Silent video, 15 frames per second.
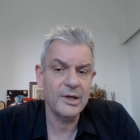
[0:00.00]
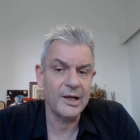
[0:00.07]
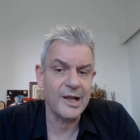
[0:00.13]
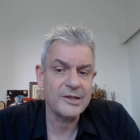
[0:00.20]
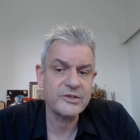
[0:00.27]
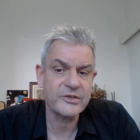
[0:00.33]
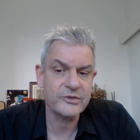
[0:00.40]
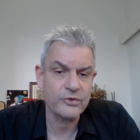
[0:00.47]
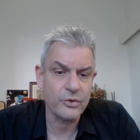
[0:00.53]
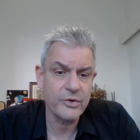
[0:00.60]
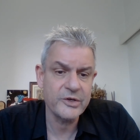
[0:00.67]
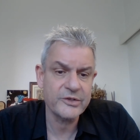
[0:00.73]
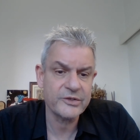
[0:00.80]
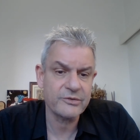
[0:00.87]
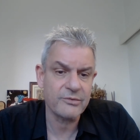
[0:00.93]
Lutz,
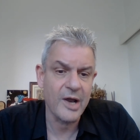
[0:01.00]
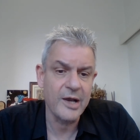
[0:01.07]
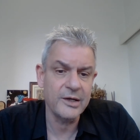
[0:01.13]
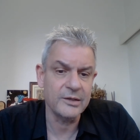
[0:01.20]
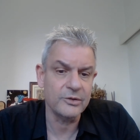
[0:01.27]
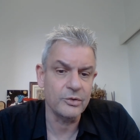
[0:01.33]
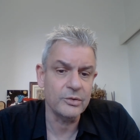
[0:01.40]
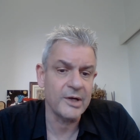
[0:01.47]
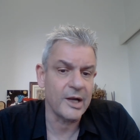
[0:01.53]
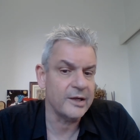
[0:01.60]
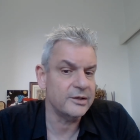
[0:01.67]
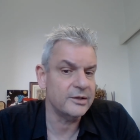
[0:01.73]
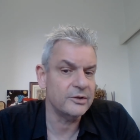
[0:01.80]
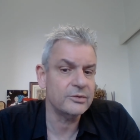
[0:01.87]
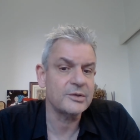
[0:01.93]
Zoyce, Rye, and
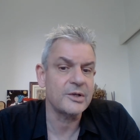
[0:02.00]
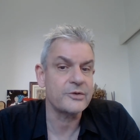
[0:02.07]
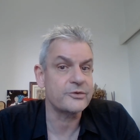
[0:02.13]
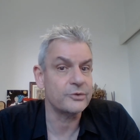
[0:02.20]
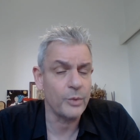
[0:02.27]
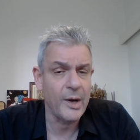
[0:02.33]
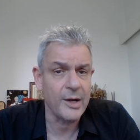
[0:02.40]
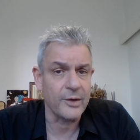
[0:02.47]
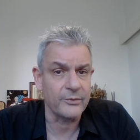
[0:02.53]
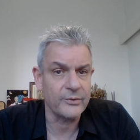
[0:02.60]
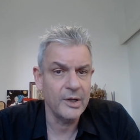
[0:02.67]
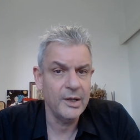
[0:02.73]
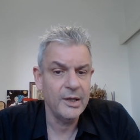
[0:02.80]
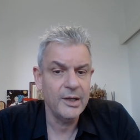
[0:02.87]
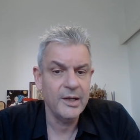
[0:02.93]
Goodnight in 2012
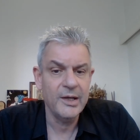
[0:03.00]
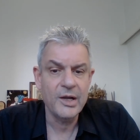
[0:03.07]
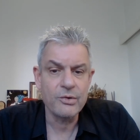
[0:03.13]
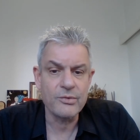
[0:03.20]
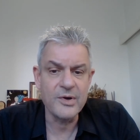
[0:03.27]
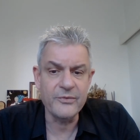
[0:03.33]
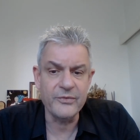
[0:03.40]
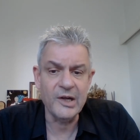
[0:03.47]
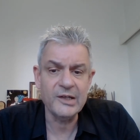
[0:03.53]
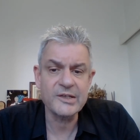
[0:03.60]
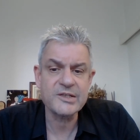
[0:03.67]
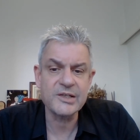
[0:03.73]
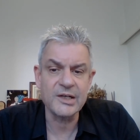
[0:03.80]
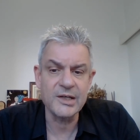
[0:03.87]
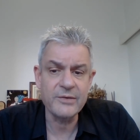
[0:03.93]
revealed
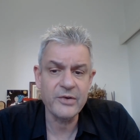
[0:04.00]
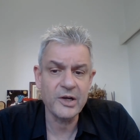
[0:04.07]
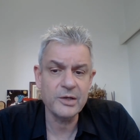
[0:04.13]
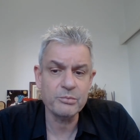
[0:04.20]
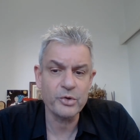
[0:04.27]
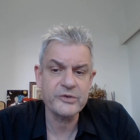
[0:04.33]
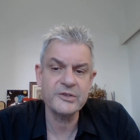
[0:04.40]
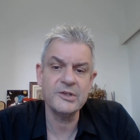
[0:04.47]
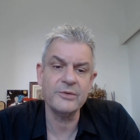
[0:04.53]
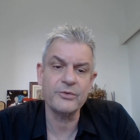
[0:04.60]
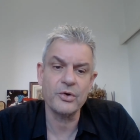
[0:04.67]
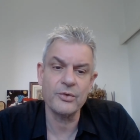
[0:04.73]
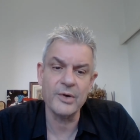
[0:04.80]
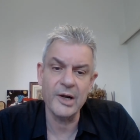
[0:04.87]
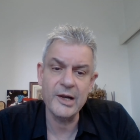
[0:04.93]
a significant positive
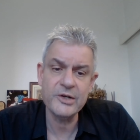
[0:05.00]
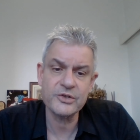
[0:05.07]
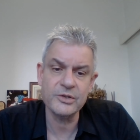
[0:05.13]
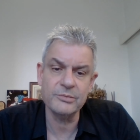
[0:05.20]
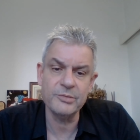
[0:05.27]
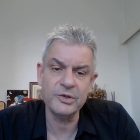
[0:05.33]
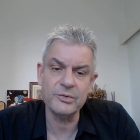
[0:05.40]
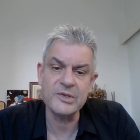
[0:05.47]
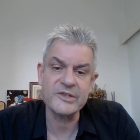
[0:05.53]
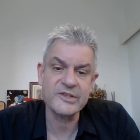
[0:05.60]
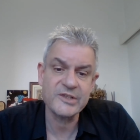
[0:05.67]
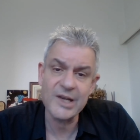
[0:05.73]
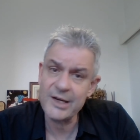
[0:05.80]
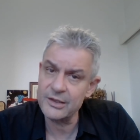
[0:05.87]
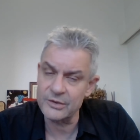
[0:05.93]
correlation between
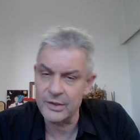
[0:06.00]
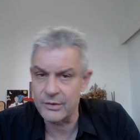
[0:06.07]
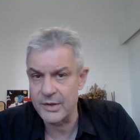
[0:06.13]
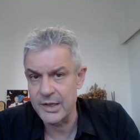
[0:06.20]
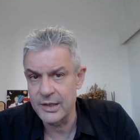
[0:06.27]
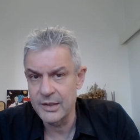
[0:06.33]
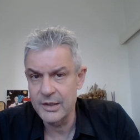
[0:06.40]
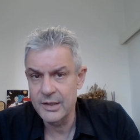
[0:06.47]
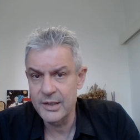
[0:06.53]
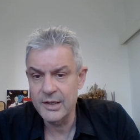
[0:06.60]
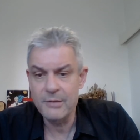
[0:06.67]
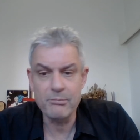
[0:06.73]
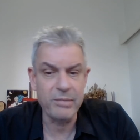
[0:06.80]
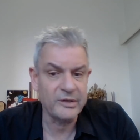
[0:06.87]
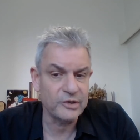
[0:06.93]
secondary,
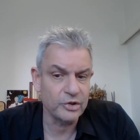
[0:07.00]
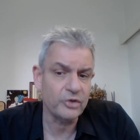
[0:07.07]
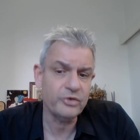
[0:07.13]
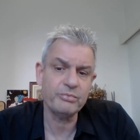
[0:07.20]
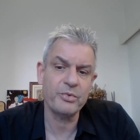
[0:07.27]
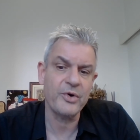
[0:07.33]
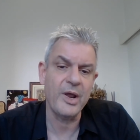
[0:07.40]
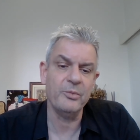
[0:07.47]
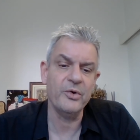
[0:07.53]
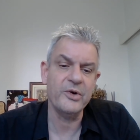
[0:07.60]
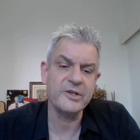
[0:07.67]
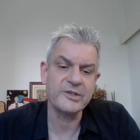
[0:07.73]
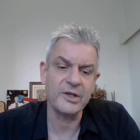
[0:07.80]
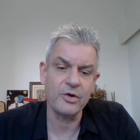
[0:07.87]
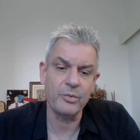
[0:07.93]
but not primary
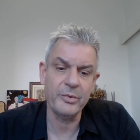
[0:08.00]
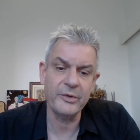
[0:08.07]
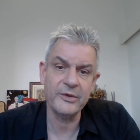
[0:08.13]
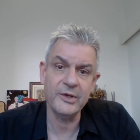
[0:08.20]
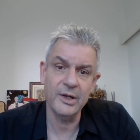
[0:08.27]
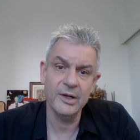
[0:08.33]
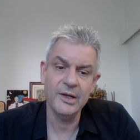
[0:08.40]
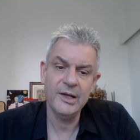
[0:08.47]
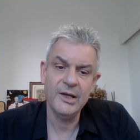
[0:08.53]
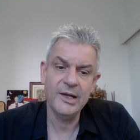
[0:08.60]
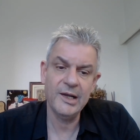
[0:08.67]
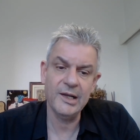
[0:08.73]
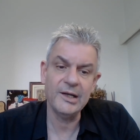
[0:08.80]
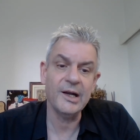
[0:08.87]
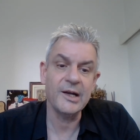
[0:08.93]
psychopathy
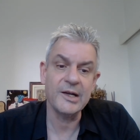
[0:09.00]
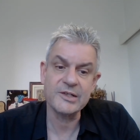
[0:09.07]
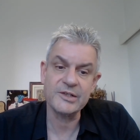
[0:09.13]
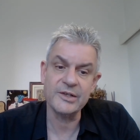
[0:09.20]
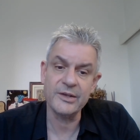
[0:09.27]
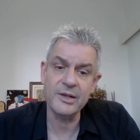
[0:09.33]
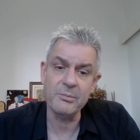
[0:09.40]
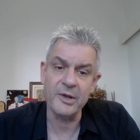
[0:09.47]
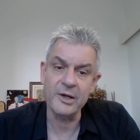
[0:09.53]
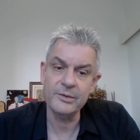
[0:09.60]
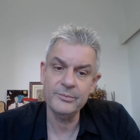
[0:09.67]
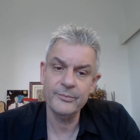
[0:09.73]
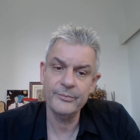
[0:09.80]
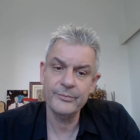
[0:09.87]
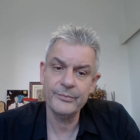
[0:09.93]
and alexithymia.
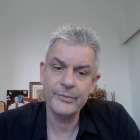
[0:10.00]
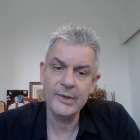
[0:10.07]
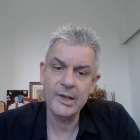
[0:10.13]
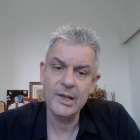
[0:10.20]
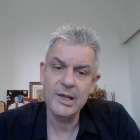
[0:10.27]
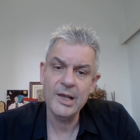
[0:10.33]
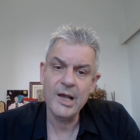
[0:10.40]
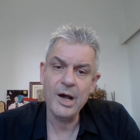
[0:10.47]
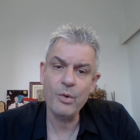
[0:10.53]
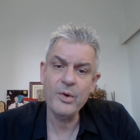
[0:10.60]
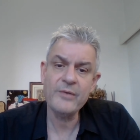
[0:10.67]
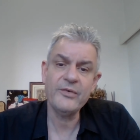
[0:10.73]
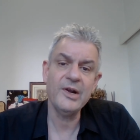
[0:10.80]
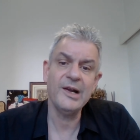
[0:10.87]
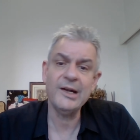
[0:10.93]

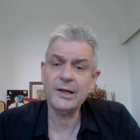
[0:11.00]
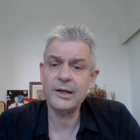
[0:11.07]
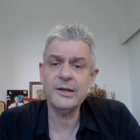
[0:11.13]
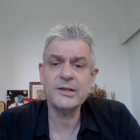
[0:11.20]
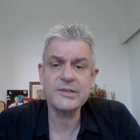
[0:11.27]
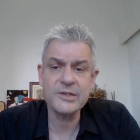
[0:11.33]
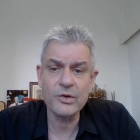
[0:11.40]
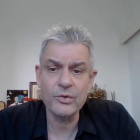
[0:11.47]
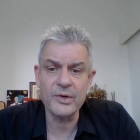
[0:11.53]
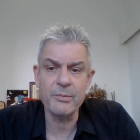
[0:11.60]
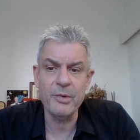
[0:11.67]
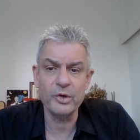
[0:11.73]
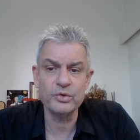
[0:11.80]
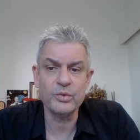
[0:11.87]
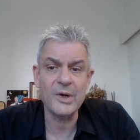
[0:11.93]
However, little is known
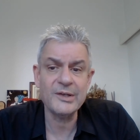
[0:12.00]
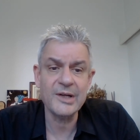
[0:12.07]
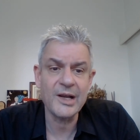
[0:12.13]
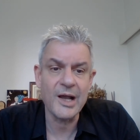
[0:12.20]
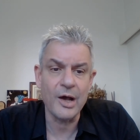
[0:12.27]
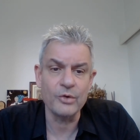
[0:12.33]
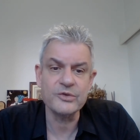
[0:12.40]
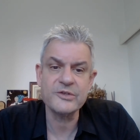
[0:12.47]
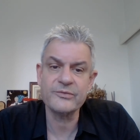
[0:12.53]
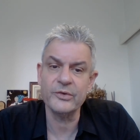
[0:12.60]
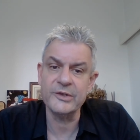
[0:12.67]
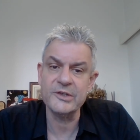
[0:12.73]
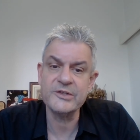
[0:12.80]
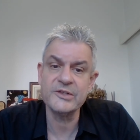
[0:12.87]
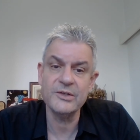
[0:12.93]
about what accounts for
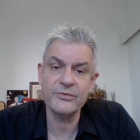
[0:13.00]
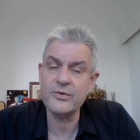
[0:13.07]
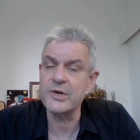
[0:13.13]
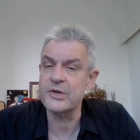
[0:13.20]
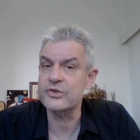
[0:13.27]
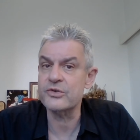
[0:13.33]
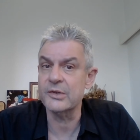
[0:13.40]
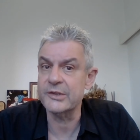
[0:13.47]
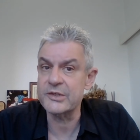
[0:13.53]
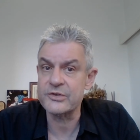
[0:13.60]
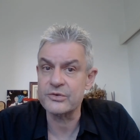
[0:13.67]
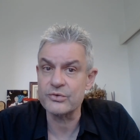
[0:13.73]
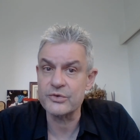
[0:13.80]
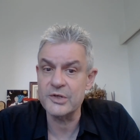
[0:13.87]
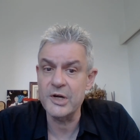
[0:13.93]
this differential
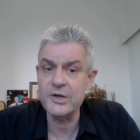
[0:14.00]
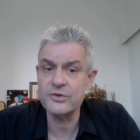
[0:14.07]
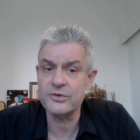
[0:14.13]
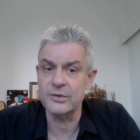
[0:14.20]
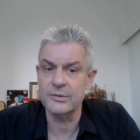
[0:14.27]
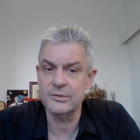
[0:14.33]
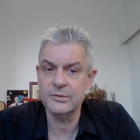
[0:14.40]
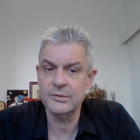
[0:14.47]
association.